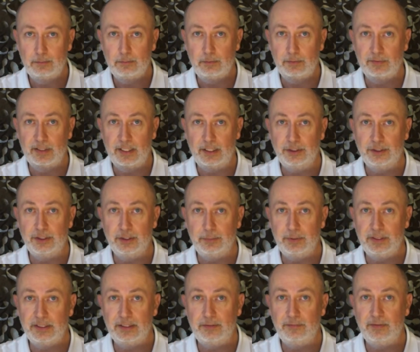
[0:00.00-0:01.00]
with an
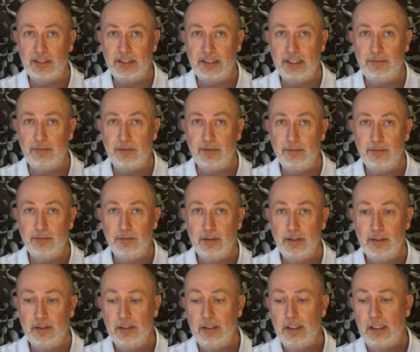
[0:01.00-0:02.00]
HW77,
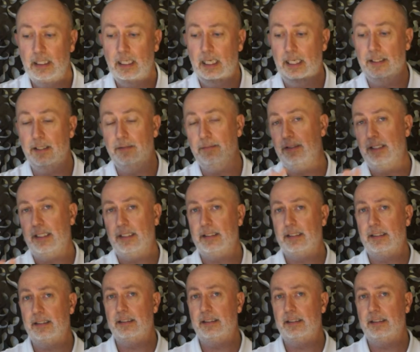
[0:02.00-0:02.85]
and then,